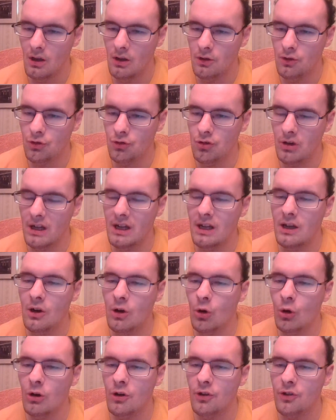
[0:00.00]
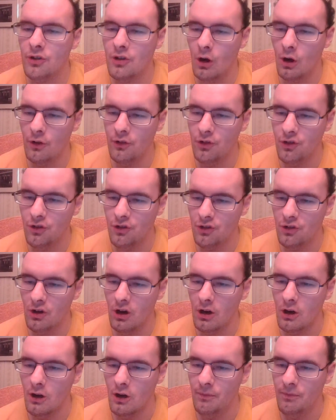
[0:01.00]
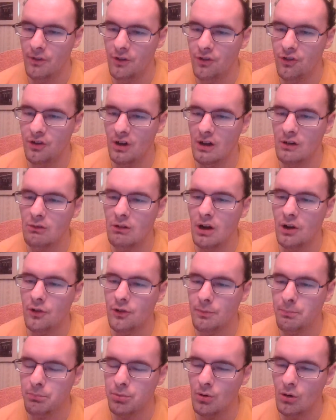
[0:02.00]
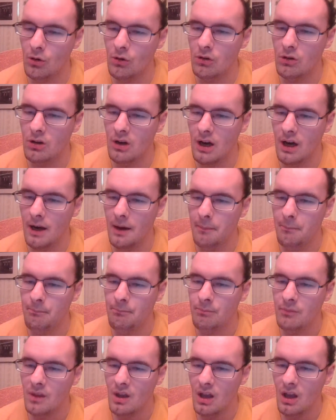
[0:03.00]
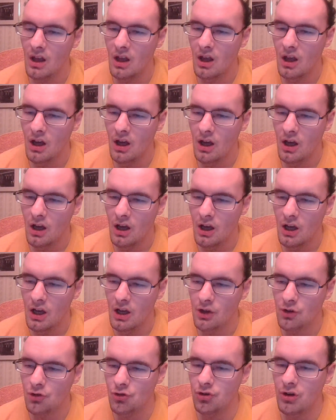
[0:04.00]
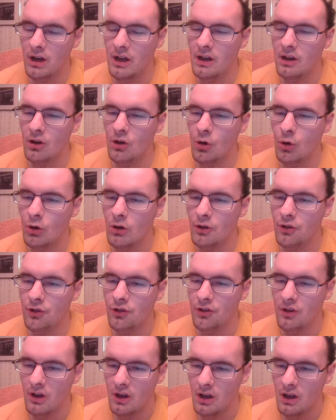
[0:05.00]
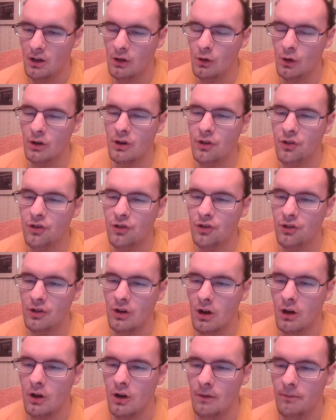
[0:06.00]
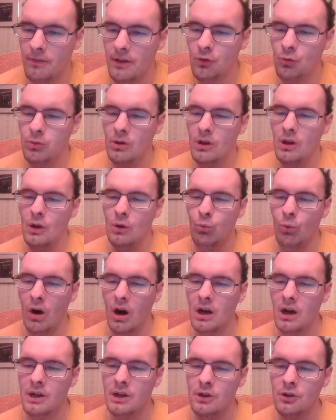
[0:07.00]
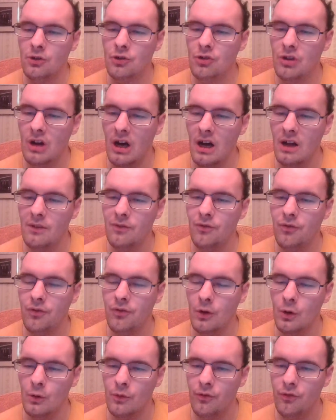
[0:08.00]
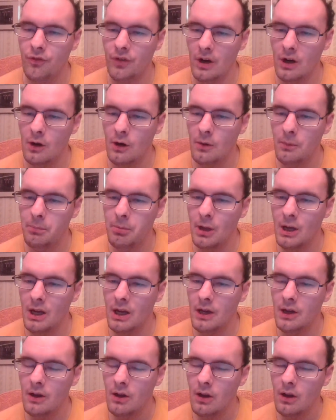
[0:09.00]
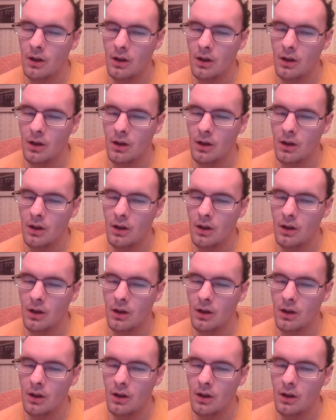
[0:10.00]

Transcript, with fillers: training course called Startup. The Son-Rise program training course known as Startup. That's where you walk your child through therapy.